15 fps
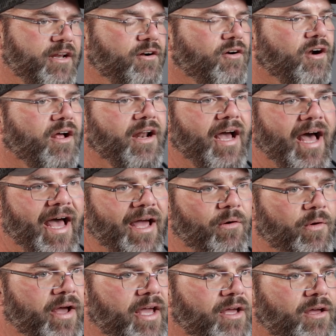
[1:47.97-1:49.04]
or on a
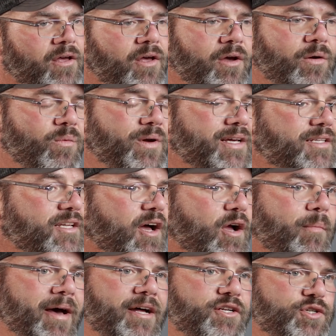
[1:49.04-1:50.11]
highway, we can talk
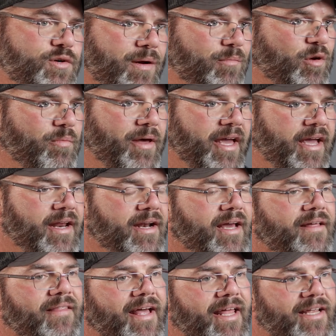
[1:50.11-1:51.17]
about triple pane,
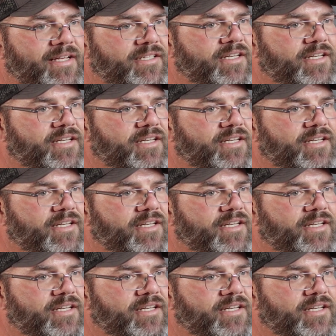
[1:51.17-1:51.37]
and that is